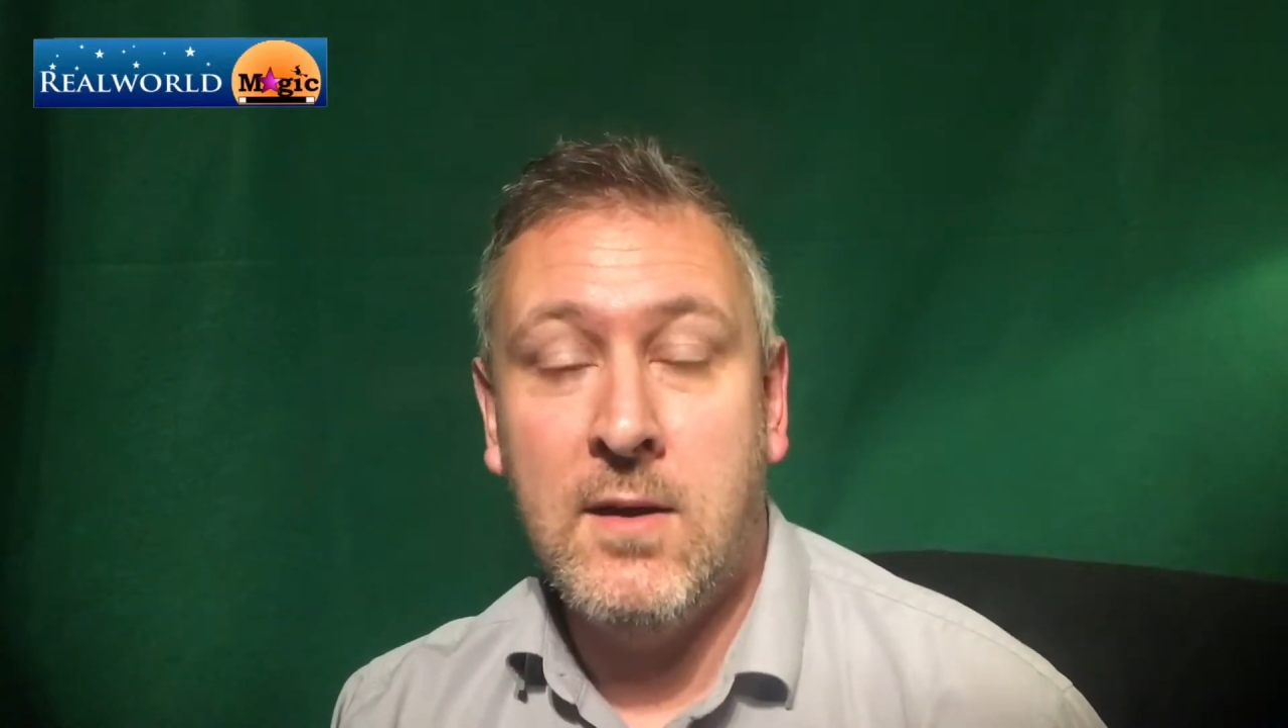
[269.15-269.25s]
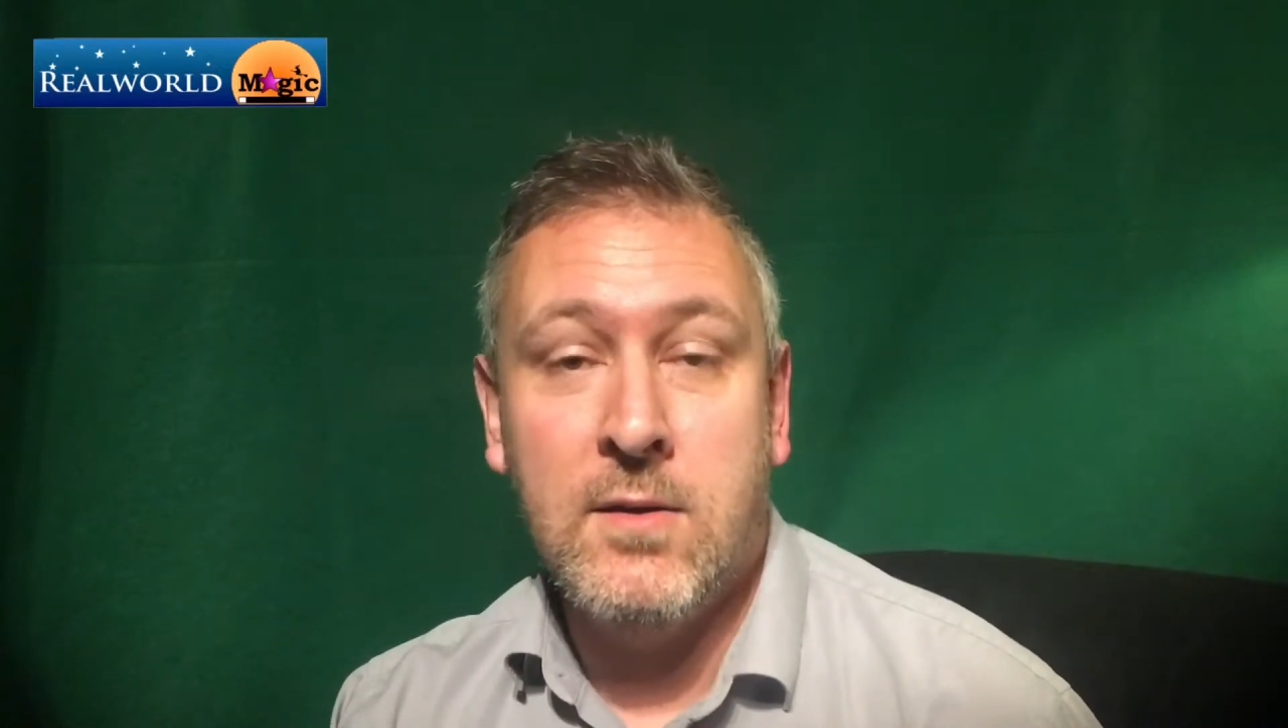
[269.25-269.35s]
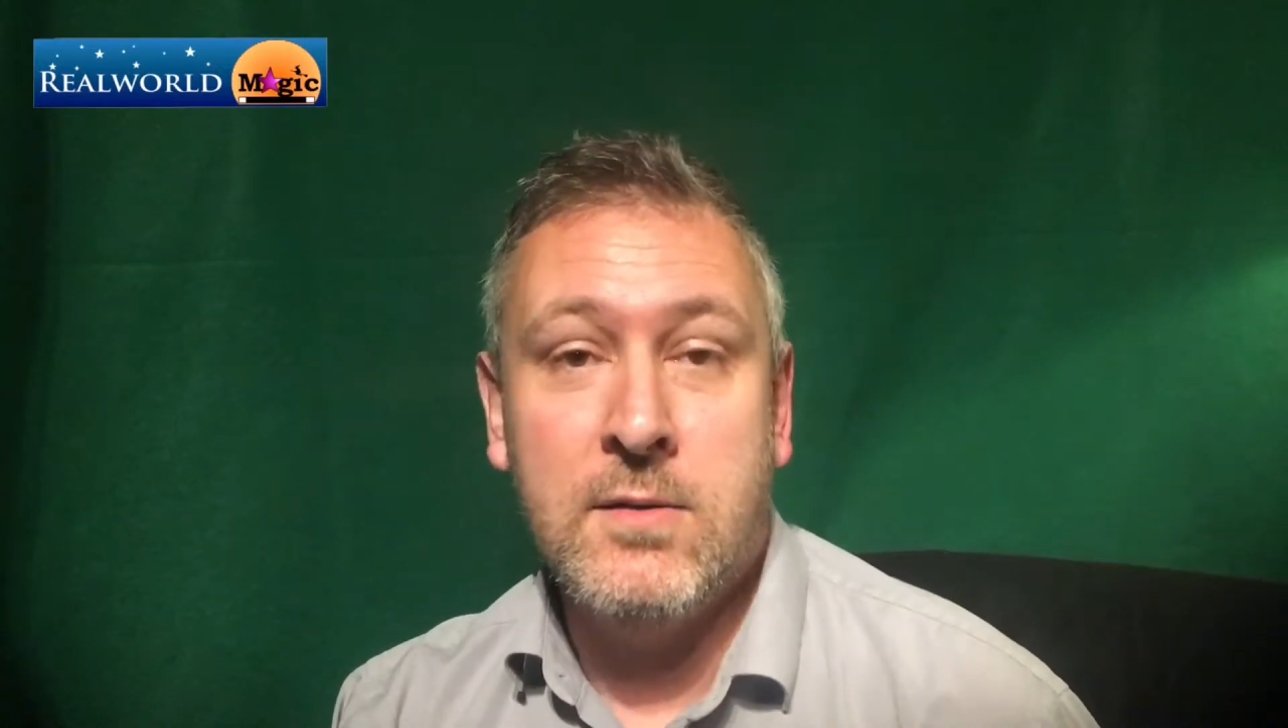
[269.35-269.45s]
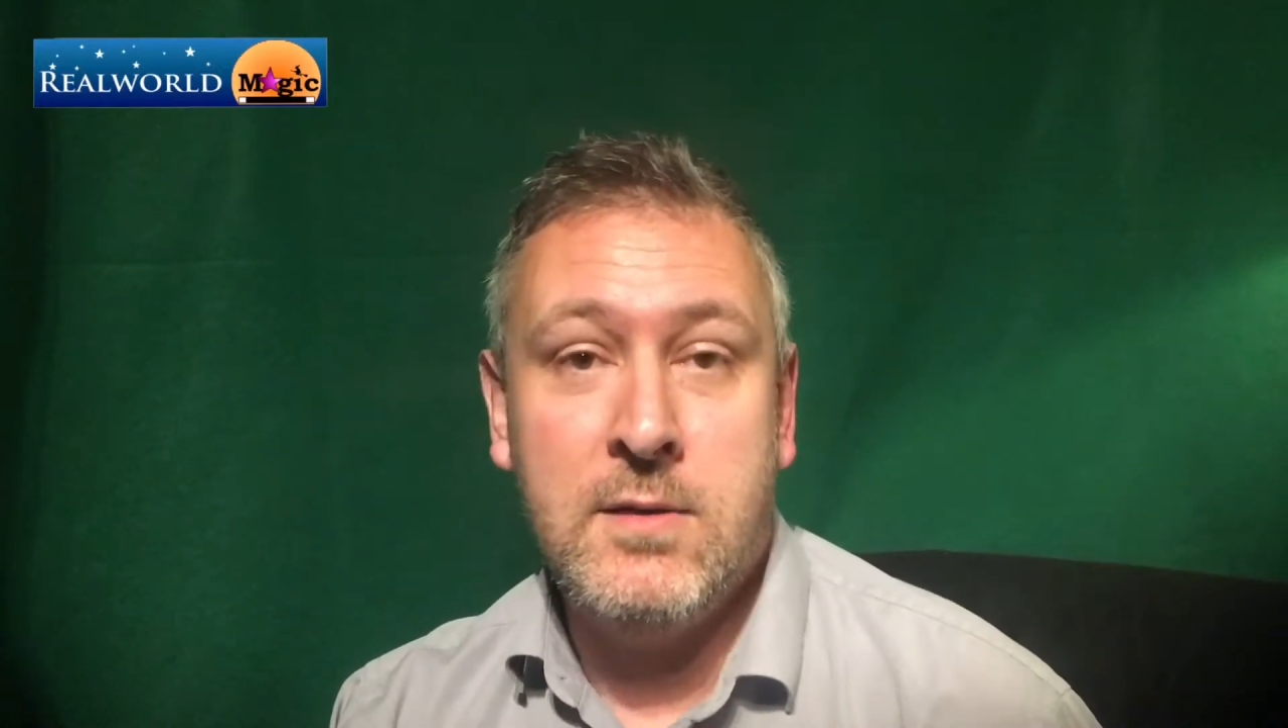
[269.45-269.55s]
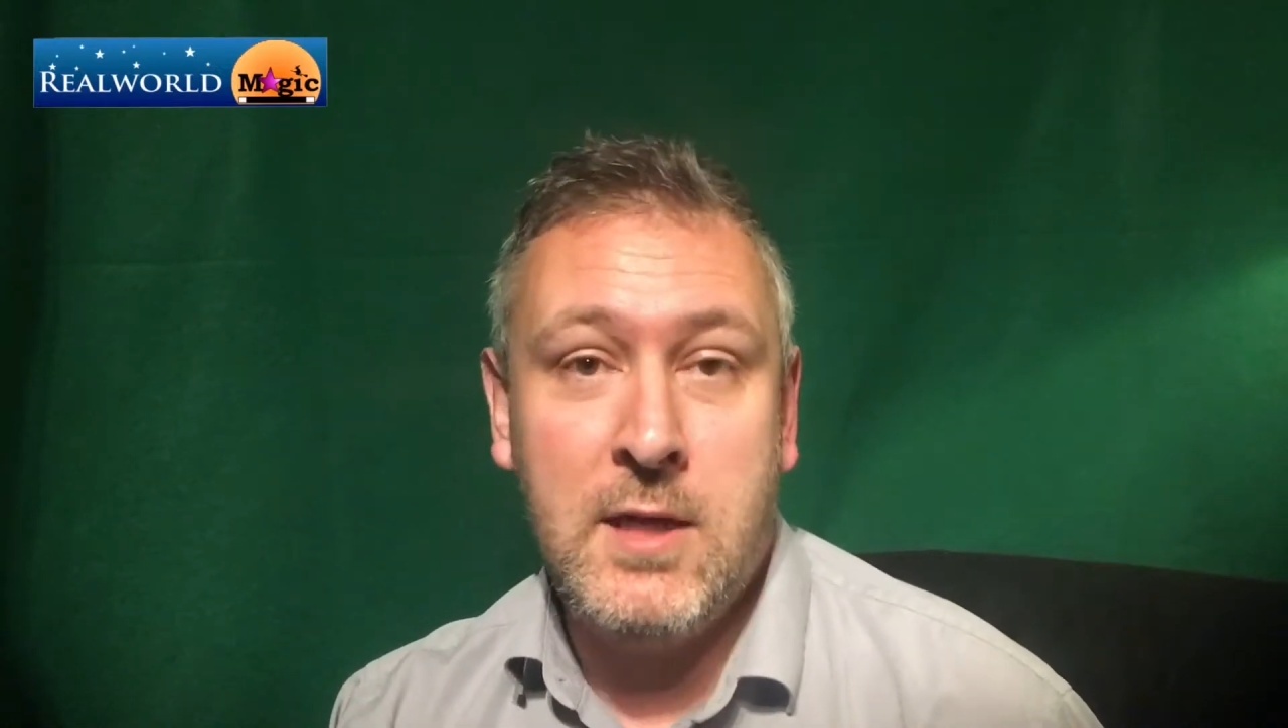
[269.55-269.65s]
on